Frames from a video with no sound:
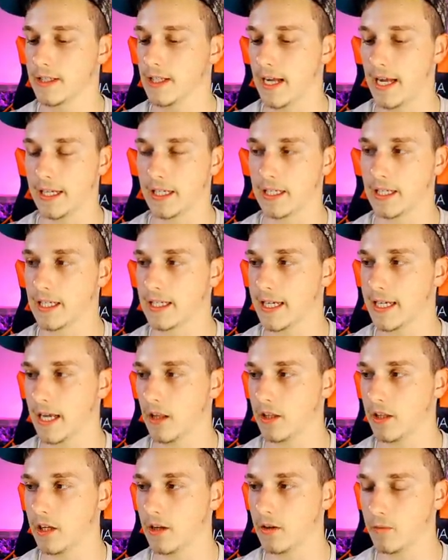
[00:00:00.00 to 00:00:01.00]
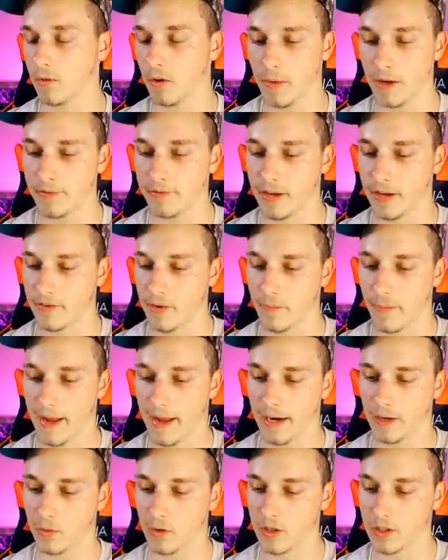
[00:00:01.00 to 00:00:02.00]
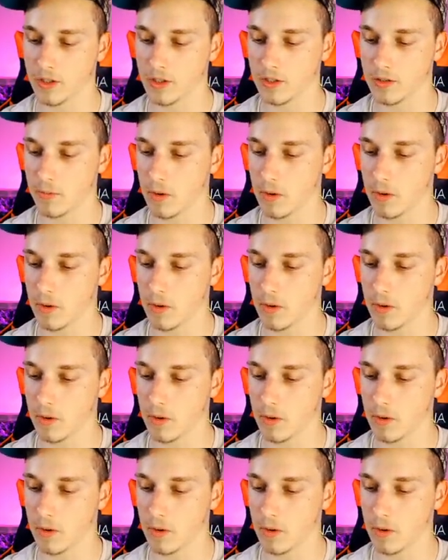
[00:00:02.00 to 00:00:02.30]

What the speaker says: I couldn't tell you what my favorite pack was.